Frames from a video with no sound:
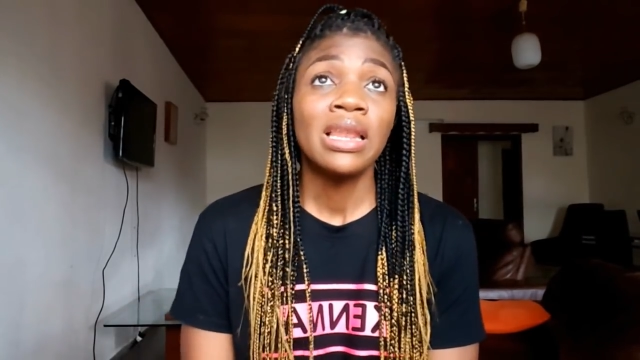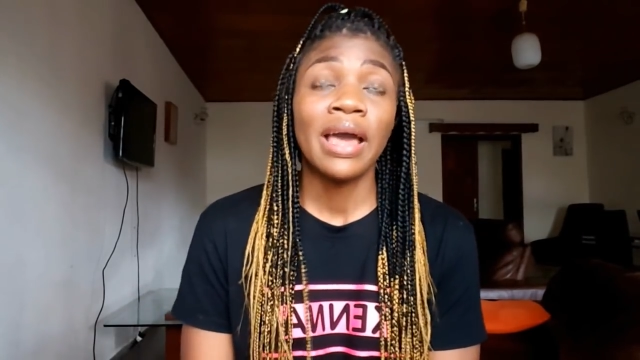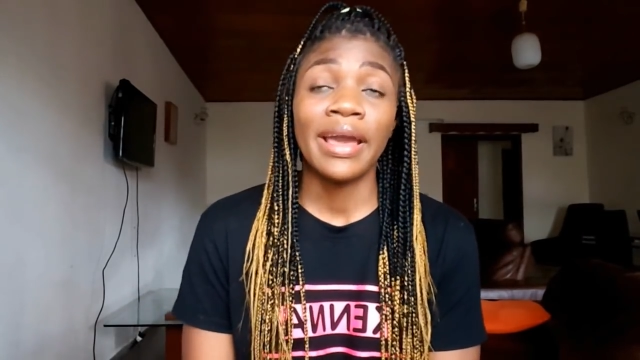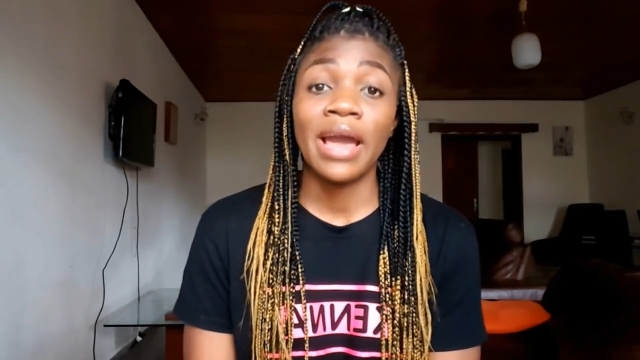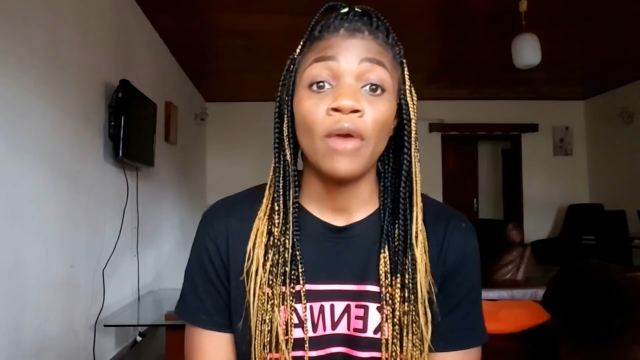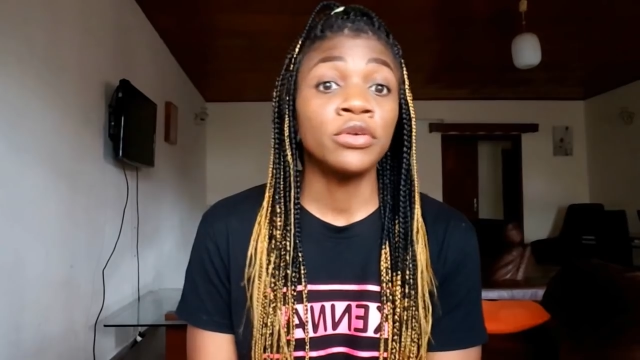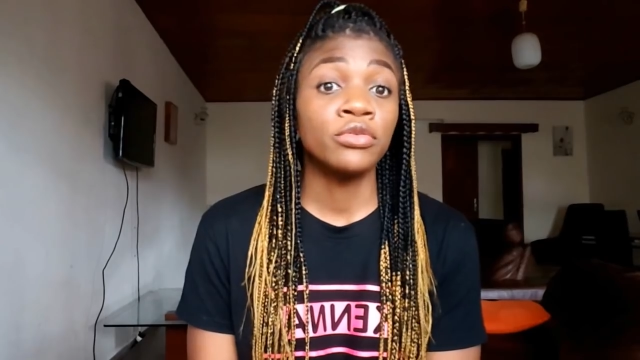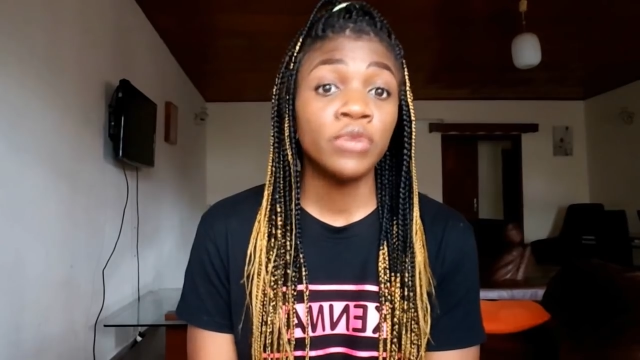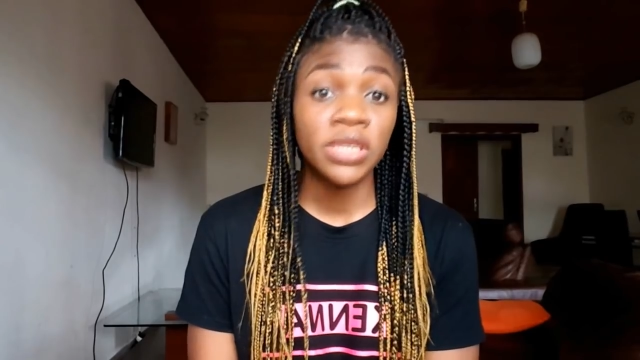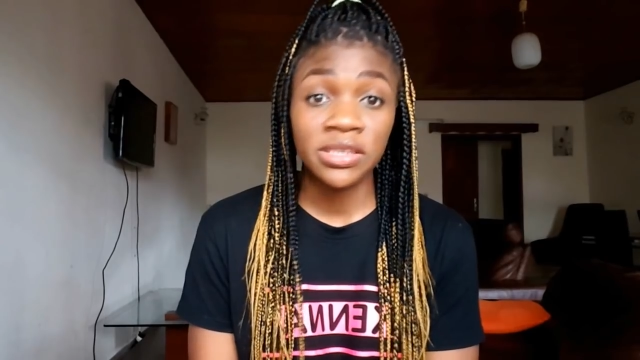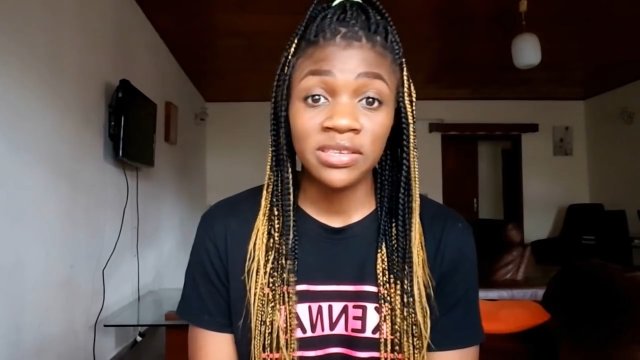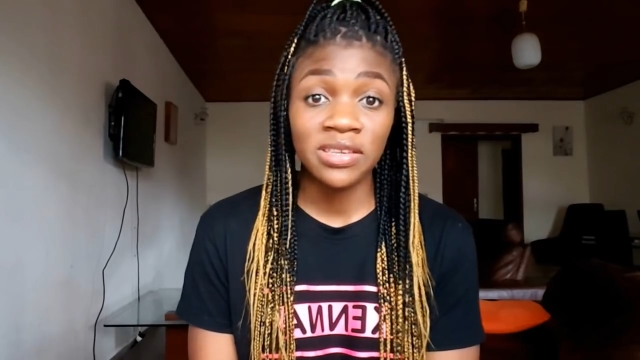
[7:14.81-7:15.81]
Like, I was
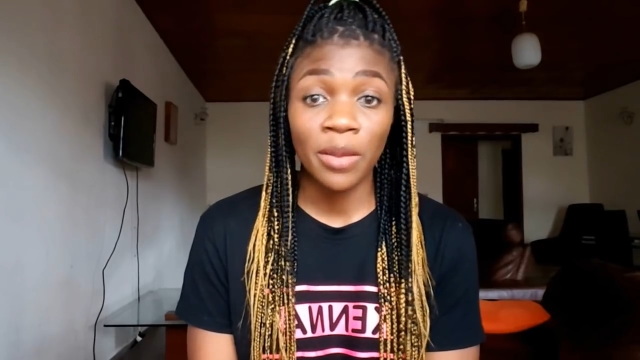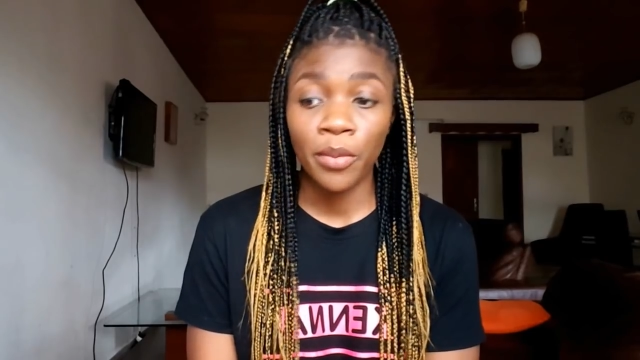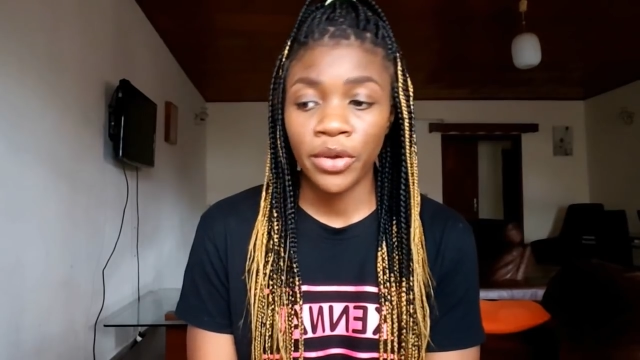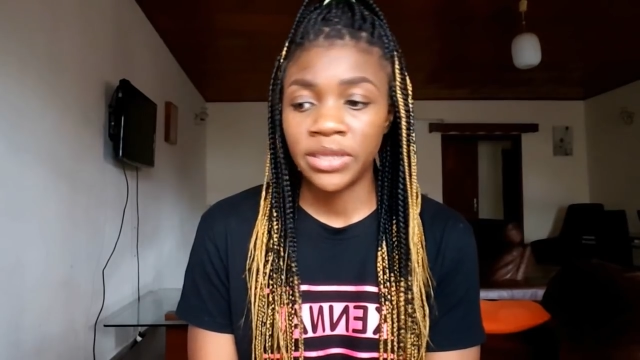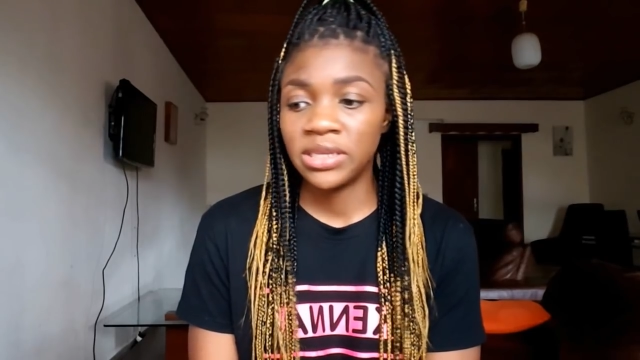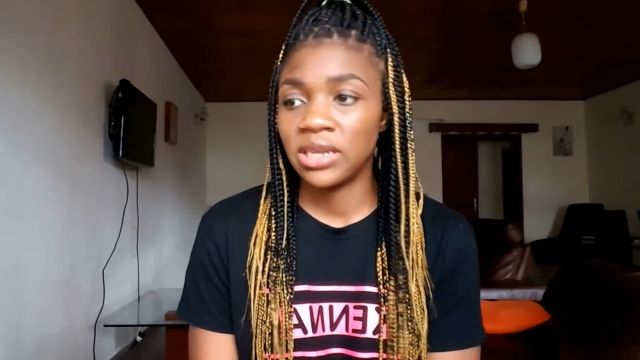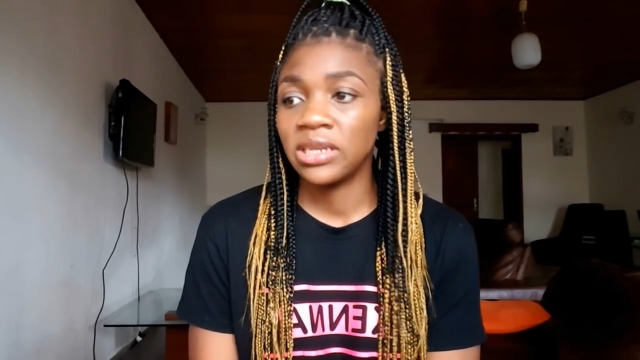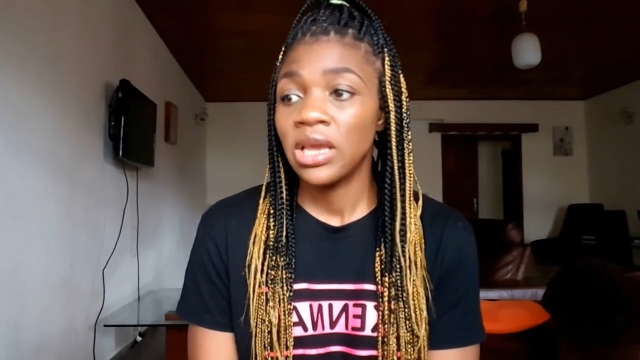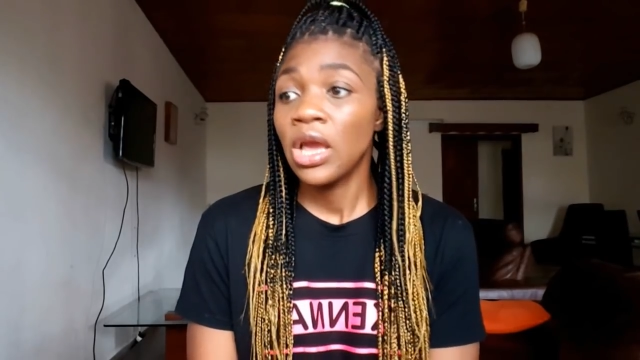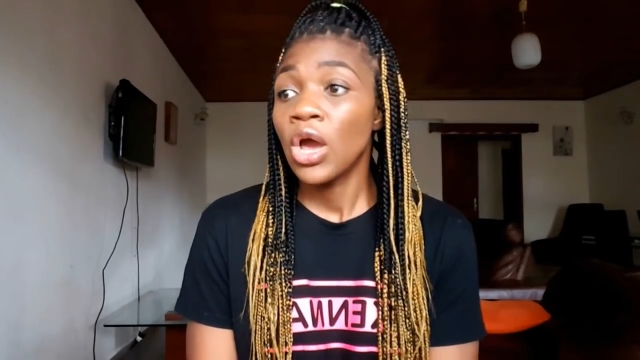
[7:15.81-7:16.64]
really disappointed